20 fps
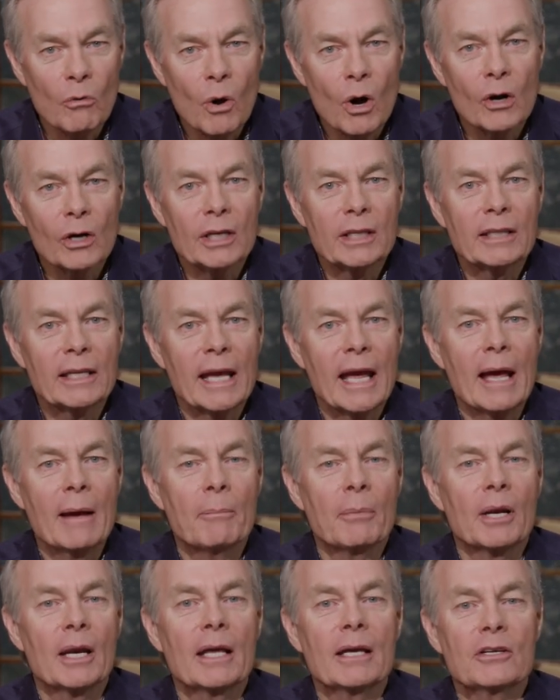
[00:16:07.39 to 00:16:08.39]
walking the
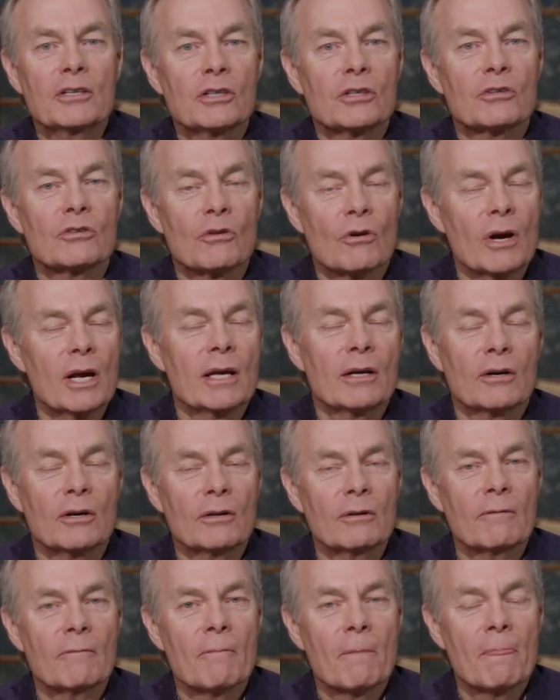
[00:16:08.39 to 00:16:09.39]
Appalachian
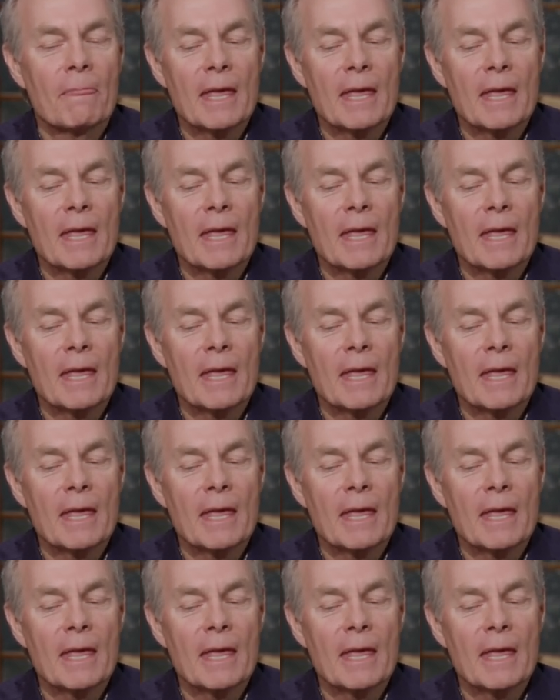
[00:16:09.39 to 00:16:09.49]
Trail,